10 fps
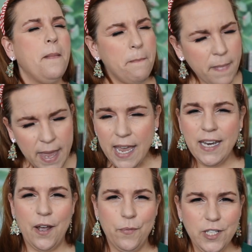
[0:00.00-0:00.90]

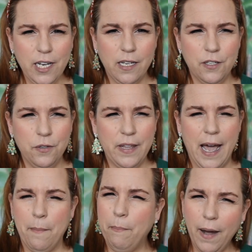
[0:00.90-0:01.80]
man, I wish I could do
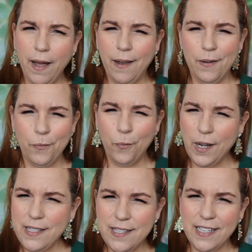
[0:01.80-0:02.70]
that. But
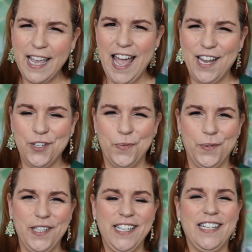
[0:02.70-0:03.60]
what's the catch? We're
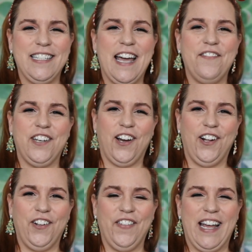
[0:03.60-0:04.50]
really going to dive into
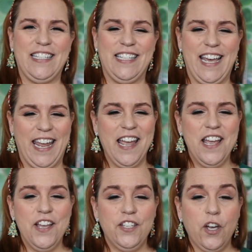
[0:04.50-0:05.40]
all of that today.
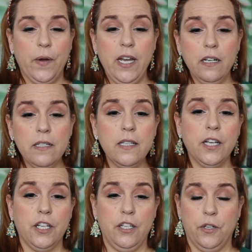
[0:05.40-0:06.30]
So here's the
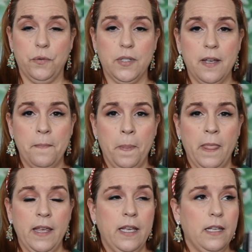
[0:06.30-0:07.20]
good news.
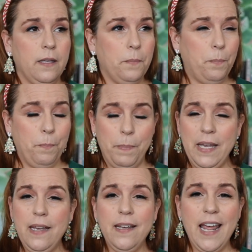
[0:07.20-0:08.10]

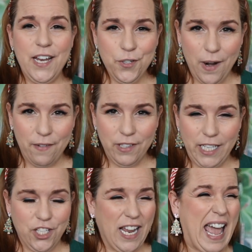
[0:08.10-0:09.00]
Being a travel
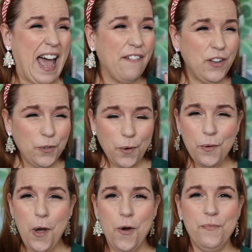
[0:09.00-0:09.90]
agent, having your own
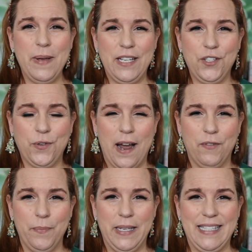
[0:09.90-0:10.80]
home-based
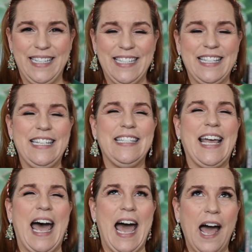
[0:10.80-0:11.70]
travel business, is
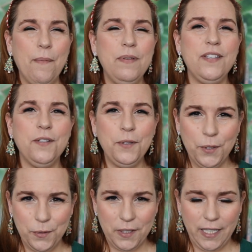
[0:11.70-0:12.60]

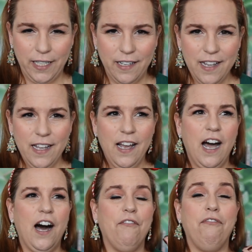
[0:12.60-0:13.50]
absolutely
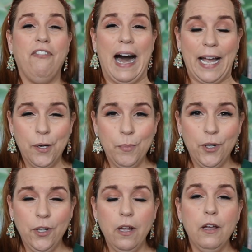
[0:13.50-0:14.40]
a
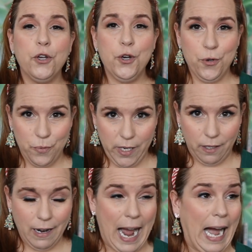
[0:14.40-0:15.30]
viable
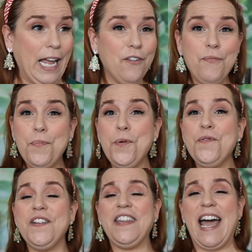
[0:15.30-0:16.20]
career. I have
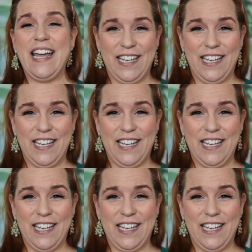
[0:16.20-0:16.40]
proven that